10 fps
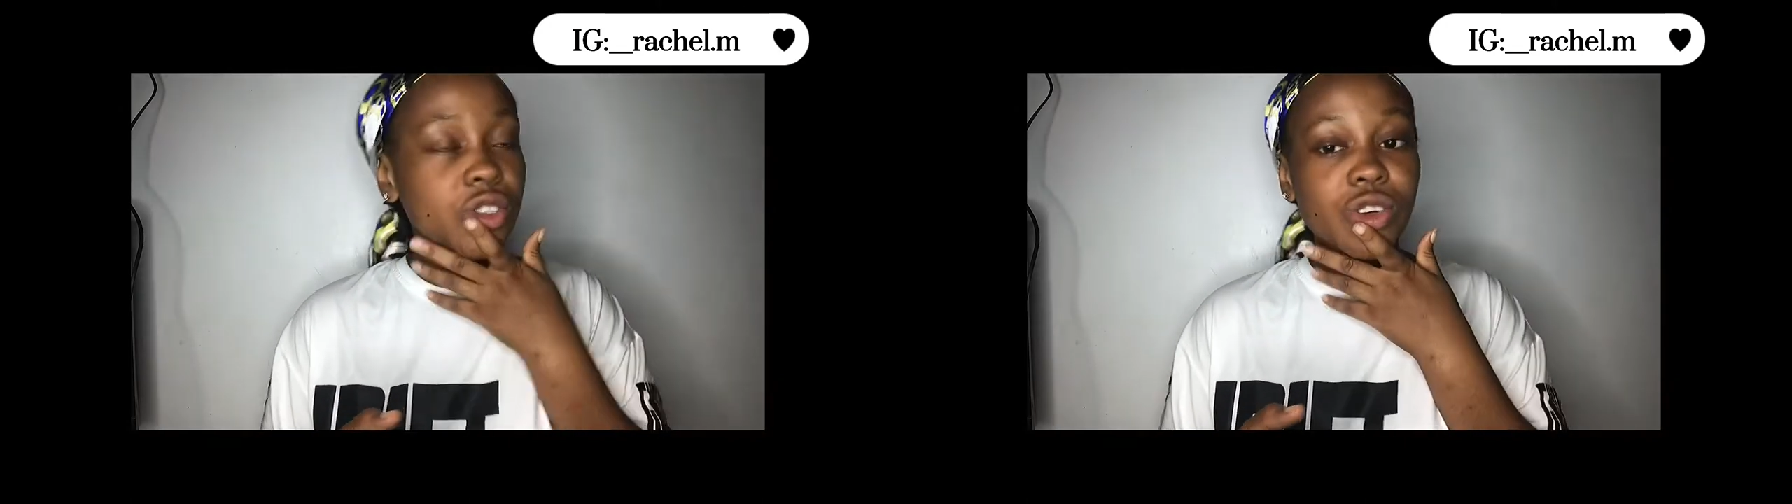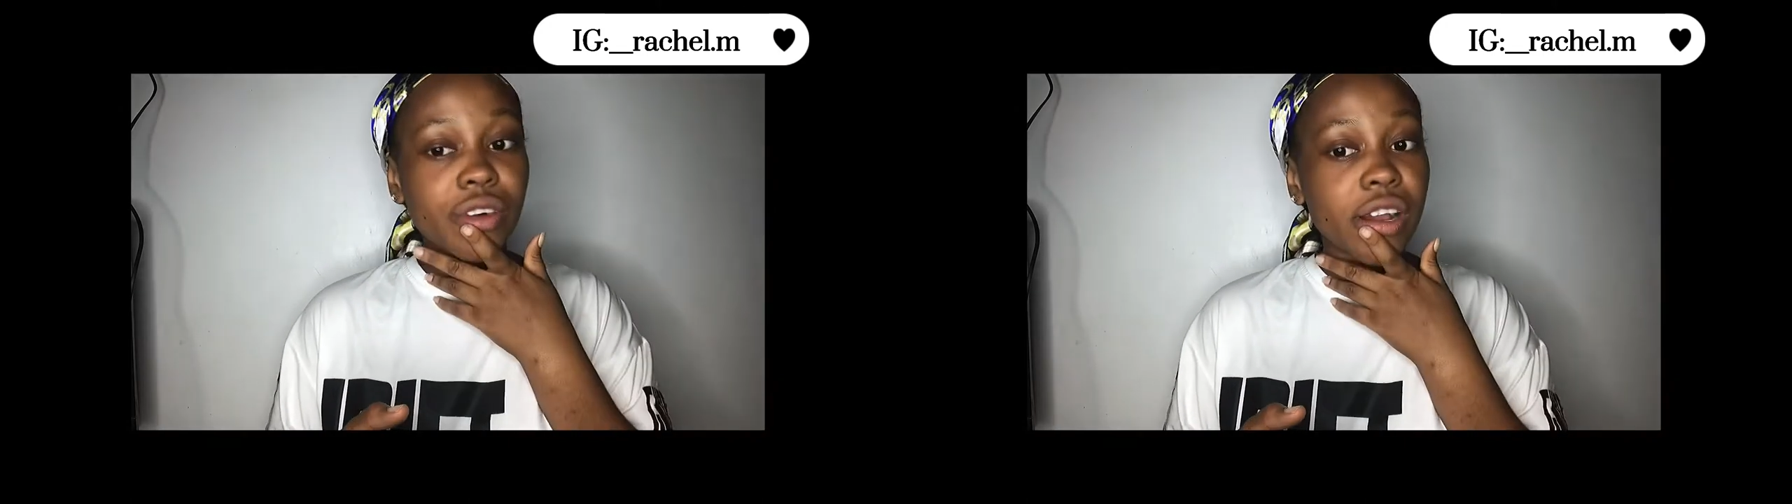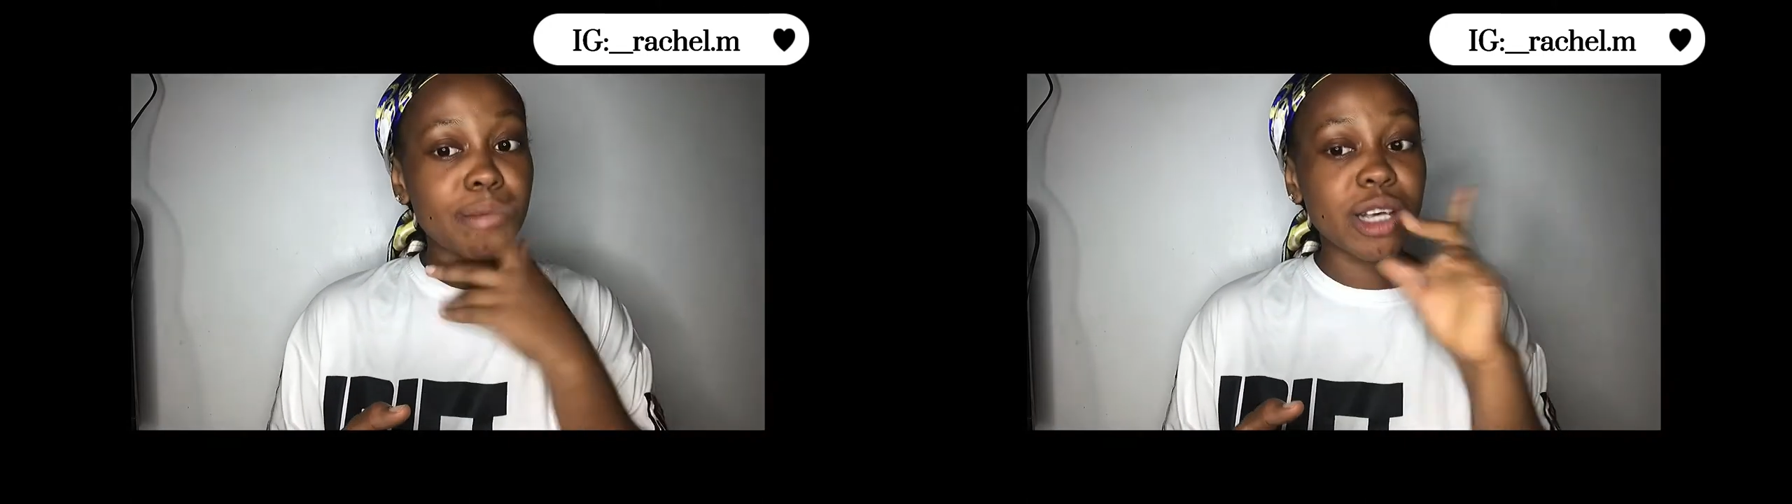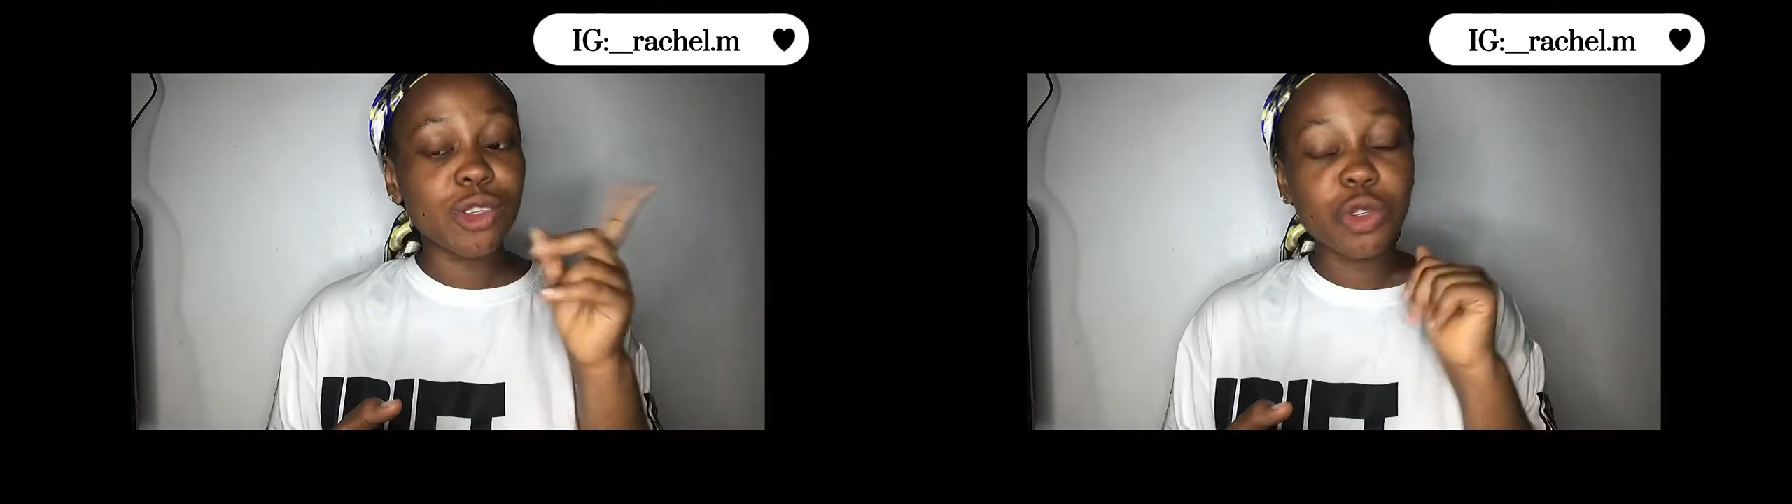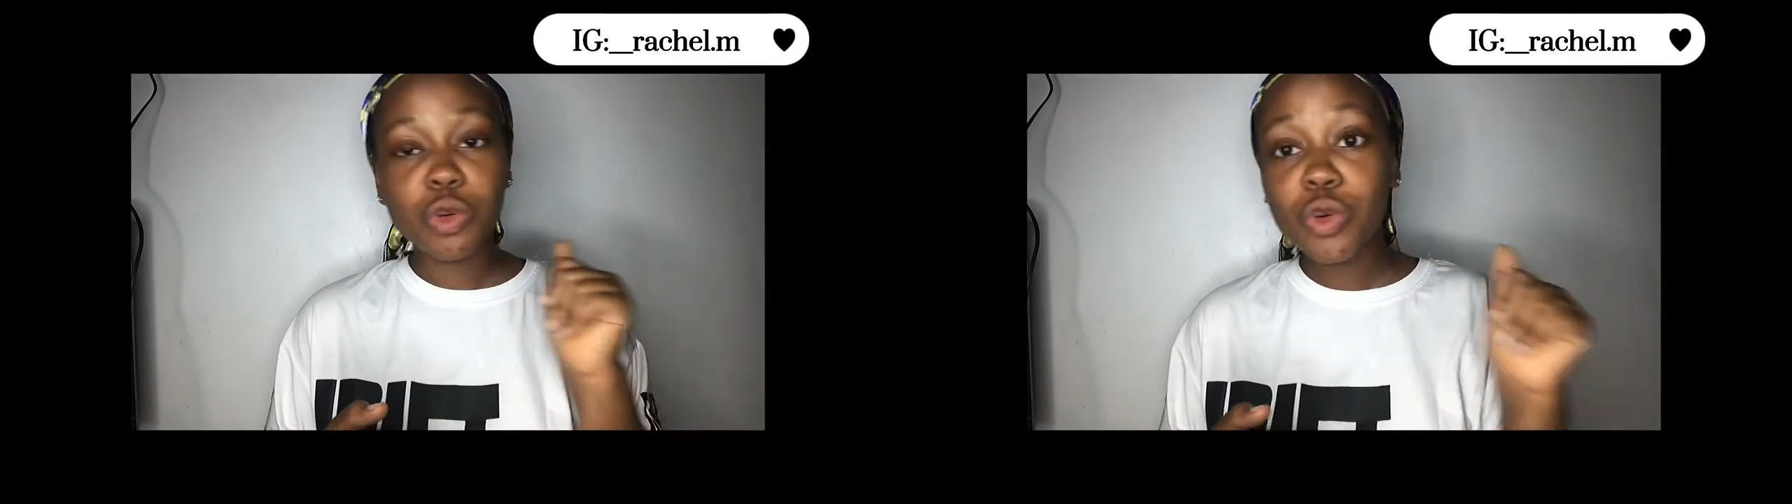of Calabar so
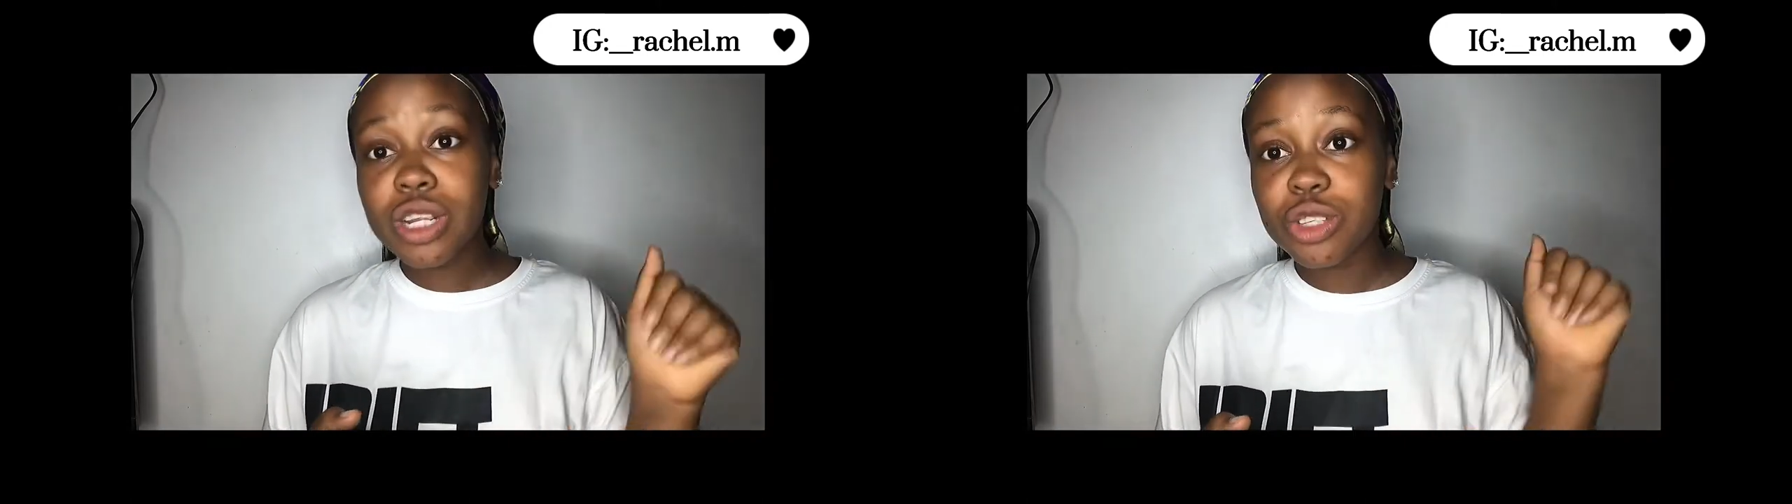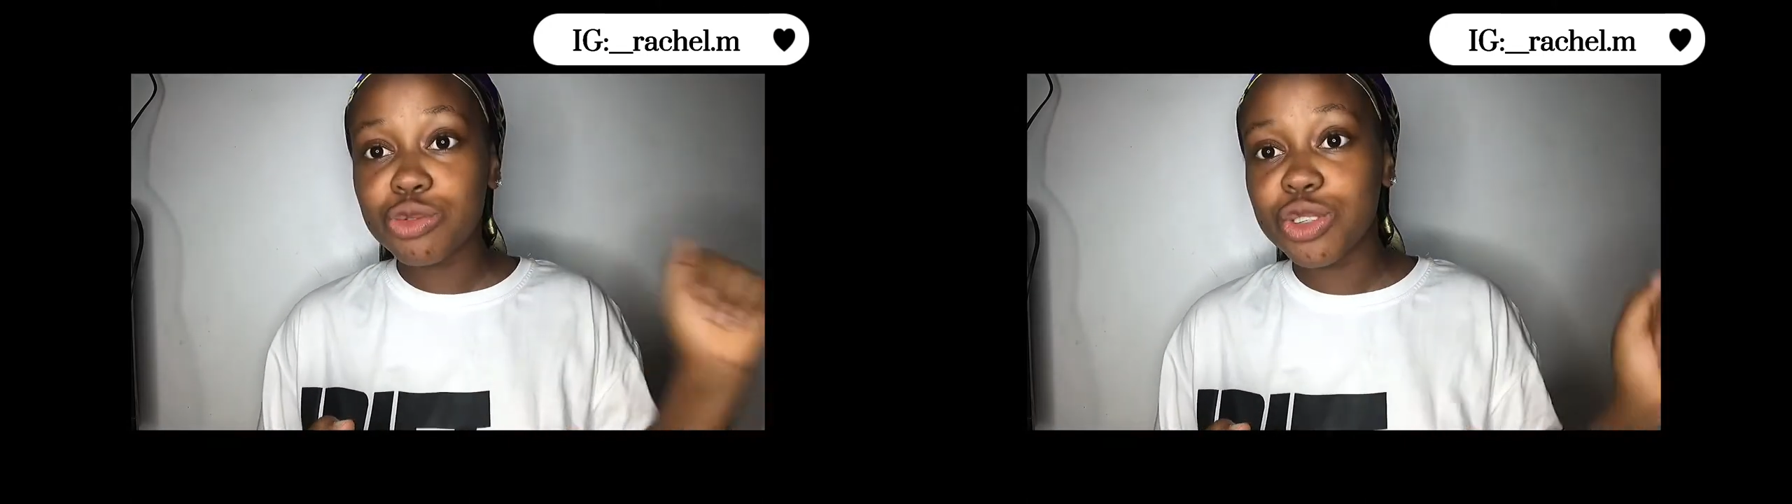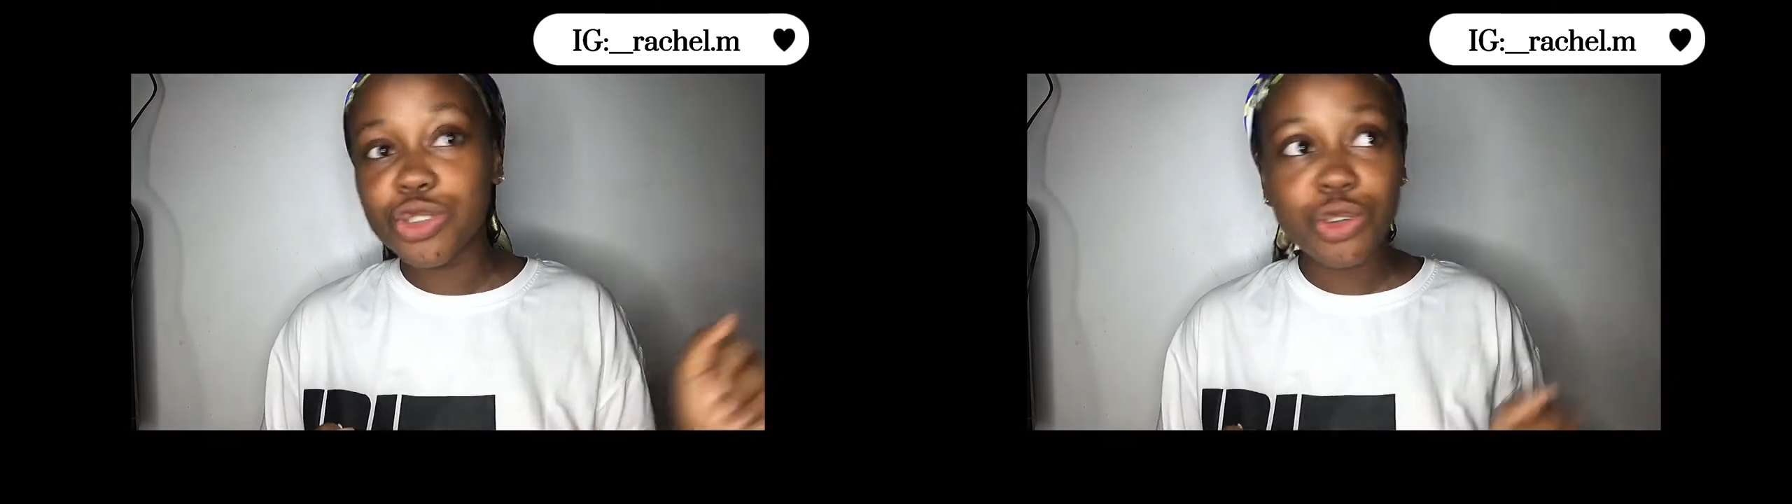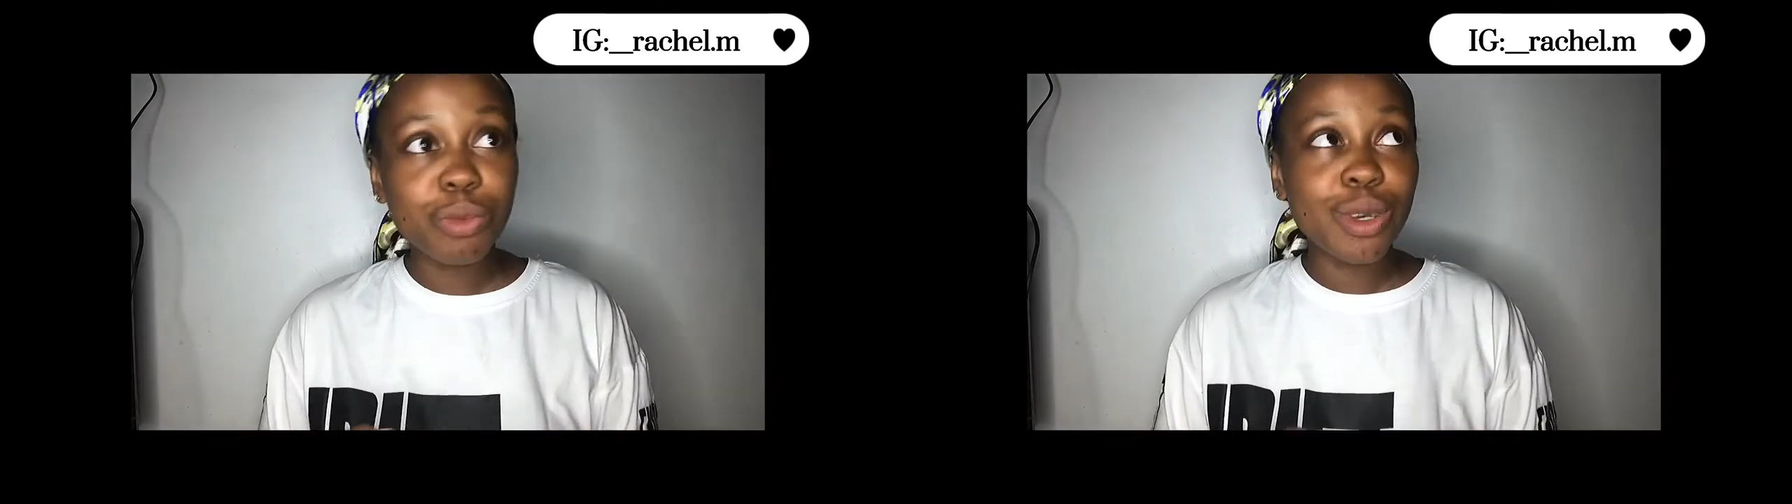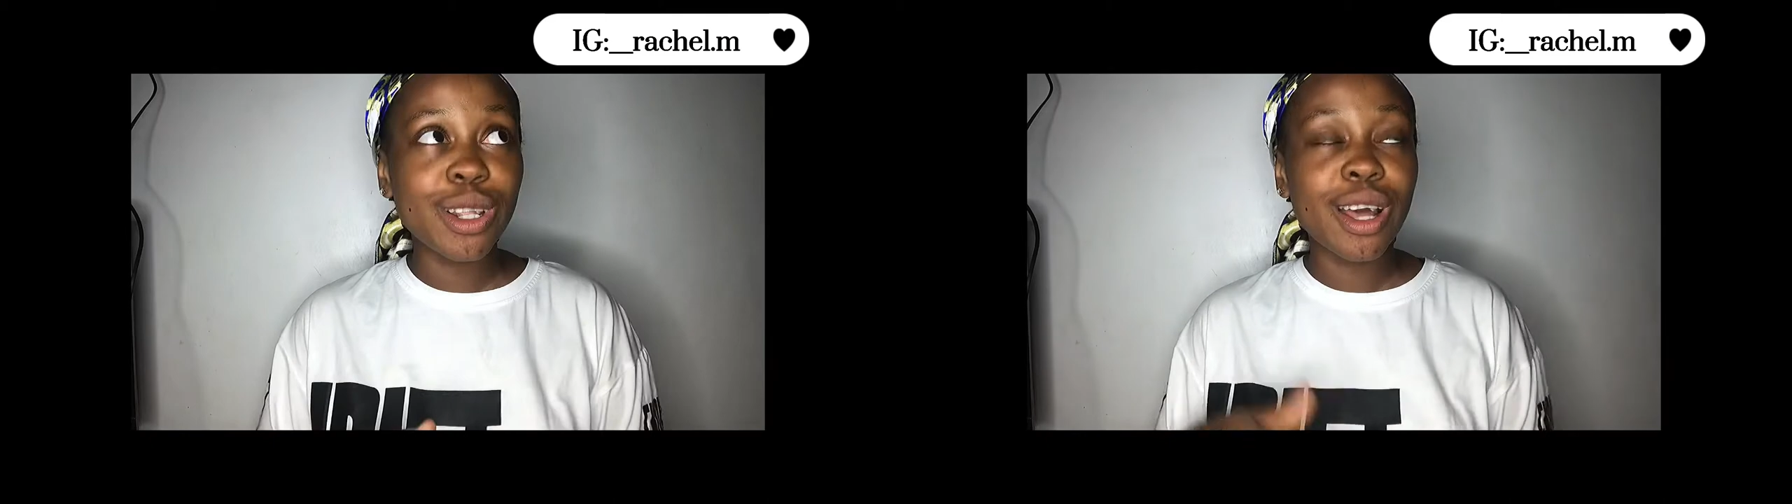school is resuming